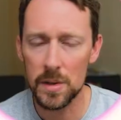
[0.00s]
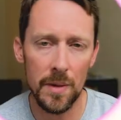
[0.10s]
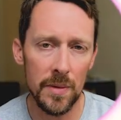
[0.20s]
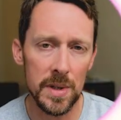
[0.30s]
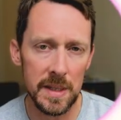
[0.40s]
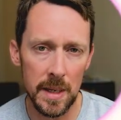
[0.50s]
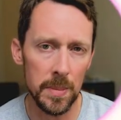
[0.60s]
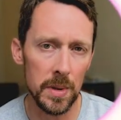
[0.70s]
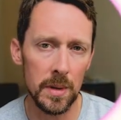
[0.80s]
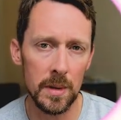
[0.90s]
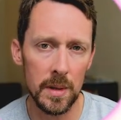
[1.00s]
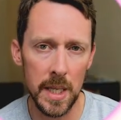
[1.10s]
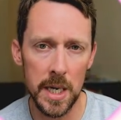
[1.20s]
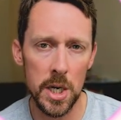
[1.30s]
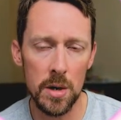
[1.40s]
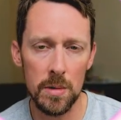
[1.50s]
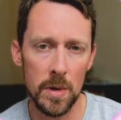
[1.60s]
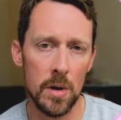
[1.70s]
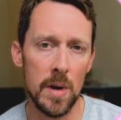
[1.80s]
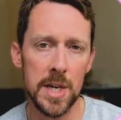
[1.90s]
So for simple linear
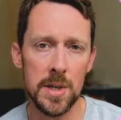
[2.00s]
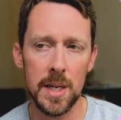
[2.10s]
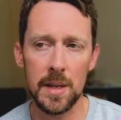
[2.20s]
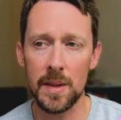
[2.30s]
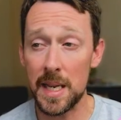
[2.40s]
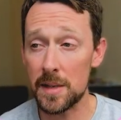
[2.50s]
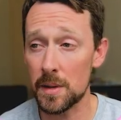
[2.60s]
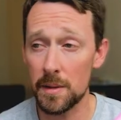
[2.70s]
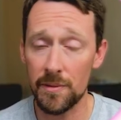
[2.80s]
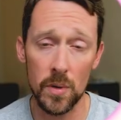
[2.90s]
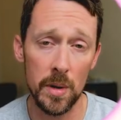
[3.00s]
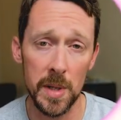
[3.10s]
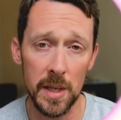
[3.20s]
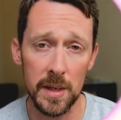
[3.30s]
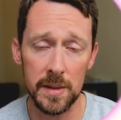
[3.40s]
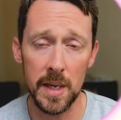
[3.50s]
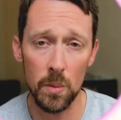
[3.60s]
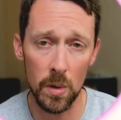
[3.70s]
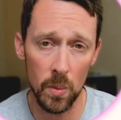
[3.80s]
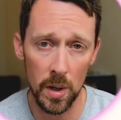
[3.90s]
regression, these are the formulas that
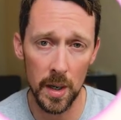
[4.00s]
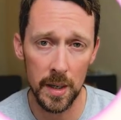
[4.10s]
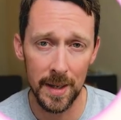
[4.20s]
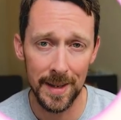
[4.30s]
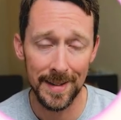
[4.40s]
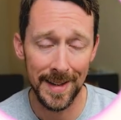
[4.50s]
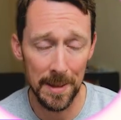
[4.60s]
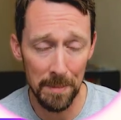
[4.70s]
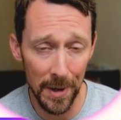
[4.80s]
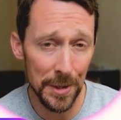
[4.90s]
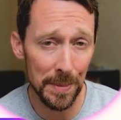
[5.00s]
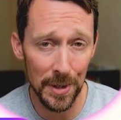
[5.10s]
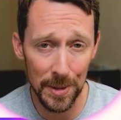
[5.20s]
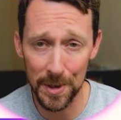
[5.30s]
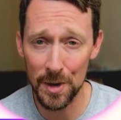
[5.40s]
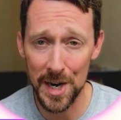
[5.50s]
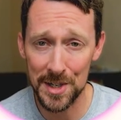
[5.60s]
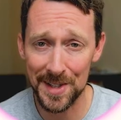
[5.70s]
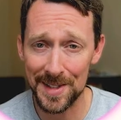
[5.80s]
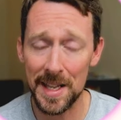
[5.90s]
will work. In multiple
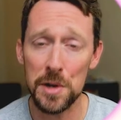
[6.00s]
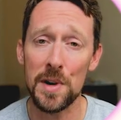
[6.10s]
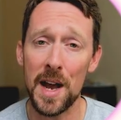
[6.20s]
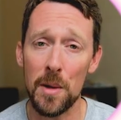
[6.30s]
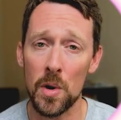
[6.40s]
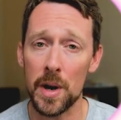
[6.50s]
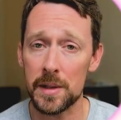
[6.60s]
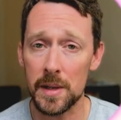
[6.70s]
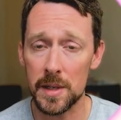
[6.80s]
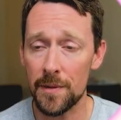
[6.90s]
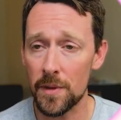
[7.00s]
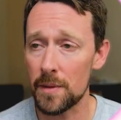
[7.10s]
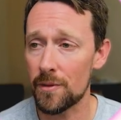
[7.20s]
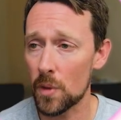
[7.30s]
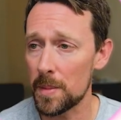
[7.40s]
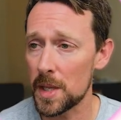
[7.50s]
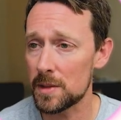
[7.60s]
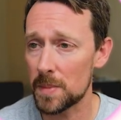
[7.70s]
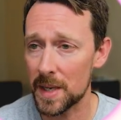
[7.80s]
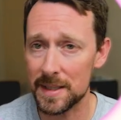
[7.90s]
regressions, they do not work. They're different
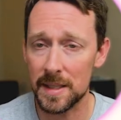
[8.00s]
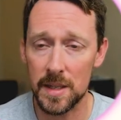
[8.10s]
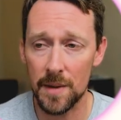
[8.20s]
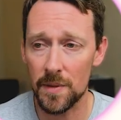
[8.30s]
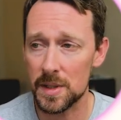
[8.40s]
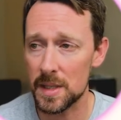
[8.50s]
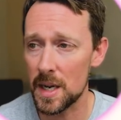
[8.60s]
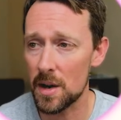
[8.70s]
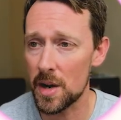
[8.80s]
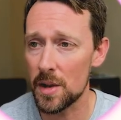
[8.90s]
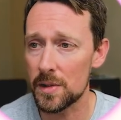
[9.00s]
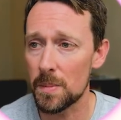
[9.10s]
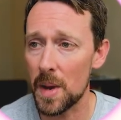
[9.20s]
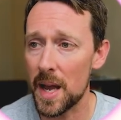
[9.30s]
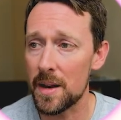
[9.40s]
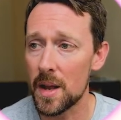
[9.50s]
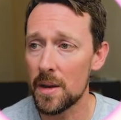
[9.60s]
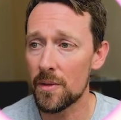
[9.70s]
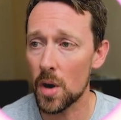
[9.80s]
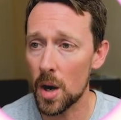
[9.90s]
formulas because it's different scenarios, but
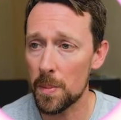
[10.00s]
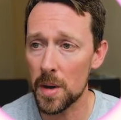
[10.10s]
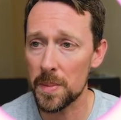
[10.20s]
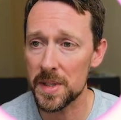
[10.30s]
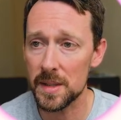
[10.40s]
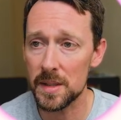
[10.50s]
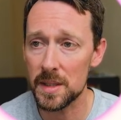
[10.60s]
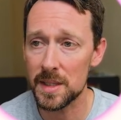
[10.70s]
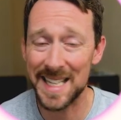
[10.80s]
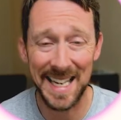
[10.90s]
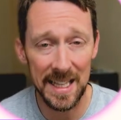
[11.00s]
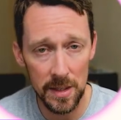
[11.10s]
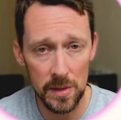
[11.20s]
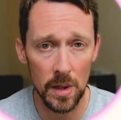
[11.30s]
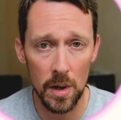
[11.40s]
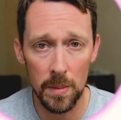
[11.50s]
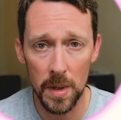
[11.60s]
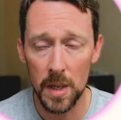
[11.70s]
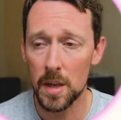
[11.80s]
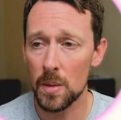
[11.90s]
for our purposes, to get the slope,
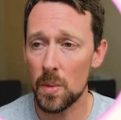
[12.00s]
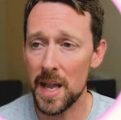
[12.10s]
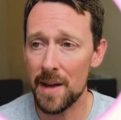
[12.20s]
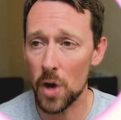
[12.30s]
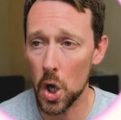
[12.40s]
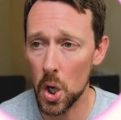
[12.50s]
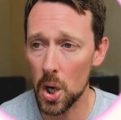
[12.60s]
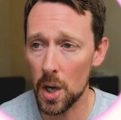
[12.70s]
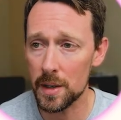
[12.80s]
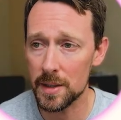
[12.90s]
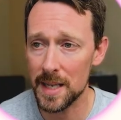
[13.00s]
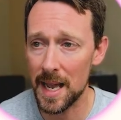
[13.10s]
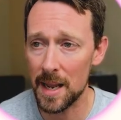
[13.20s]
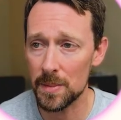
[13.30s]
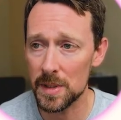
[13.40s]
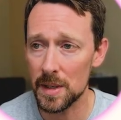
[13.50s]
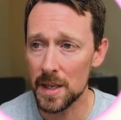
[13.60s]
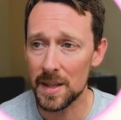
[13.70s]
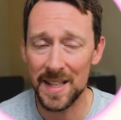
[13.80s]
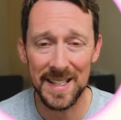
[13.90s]
we have r times
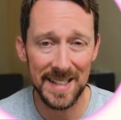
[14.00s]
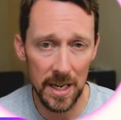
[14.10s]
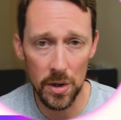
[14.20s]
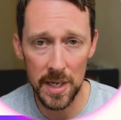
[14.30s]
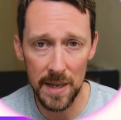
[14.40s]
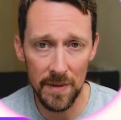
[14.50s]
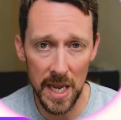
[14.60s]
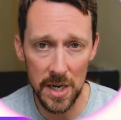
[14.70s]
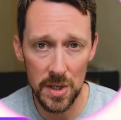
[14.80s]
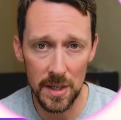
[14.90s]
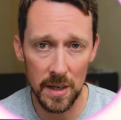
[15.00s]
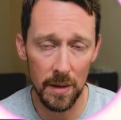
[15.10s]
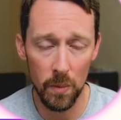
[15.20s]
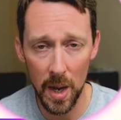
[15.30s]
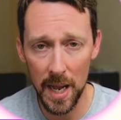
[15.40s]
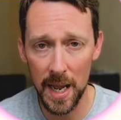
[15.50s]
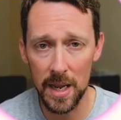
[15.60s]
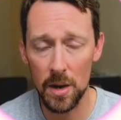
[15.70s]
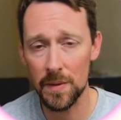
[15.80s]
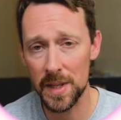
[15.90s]
the standard deviation of y
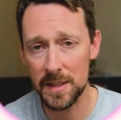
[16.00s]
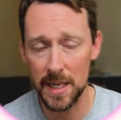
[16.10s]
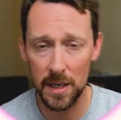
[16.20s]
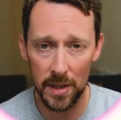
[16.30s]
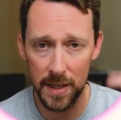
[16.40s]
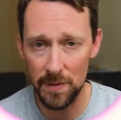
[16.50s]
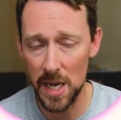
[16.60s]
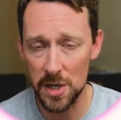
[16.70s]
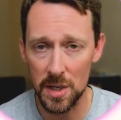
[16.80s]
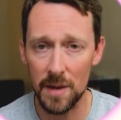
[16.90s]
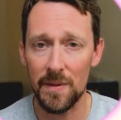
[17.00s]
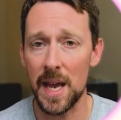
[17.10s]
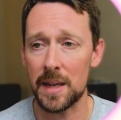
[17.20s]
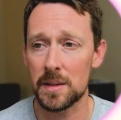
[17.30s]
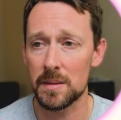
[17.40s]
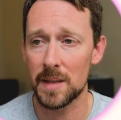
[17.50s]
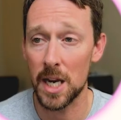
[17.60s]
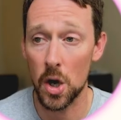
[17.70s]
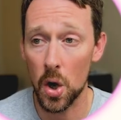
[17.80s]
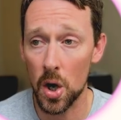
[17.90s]
over the standard deviation of x,
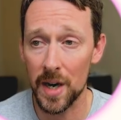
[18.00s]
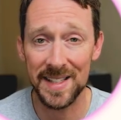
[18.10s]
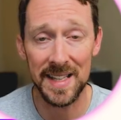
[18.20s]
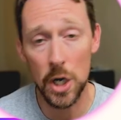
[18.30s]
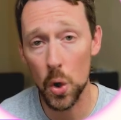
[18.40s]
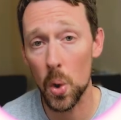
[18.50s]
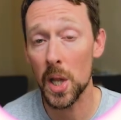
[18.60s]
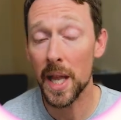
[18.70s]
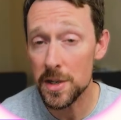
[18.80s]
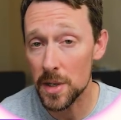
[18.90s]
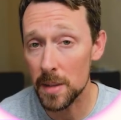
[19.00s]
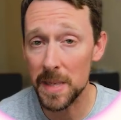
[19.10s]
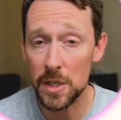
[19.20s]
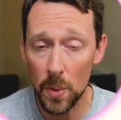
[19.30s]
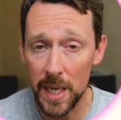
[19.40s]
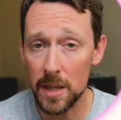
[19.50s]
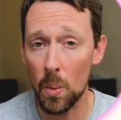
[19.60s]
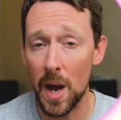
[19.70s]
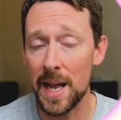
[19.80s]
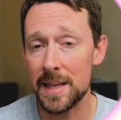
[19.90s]
and r is the correlation between the
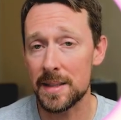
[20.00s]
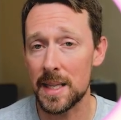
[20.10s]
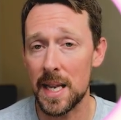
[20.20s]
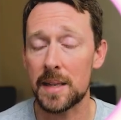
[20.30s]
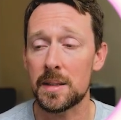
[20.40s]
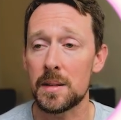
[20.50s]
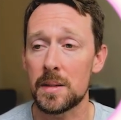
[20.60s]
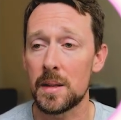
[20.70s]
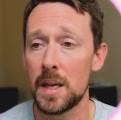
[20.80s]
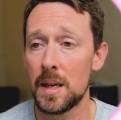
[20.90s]
y's and the x's.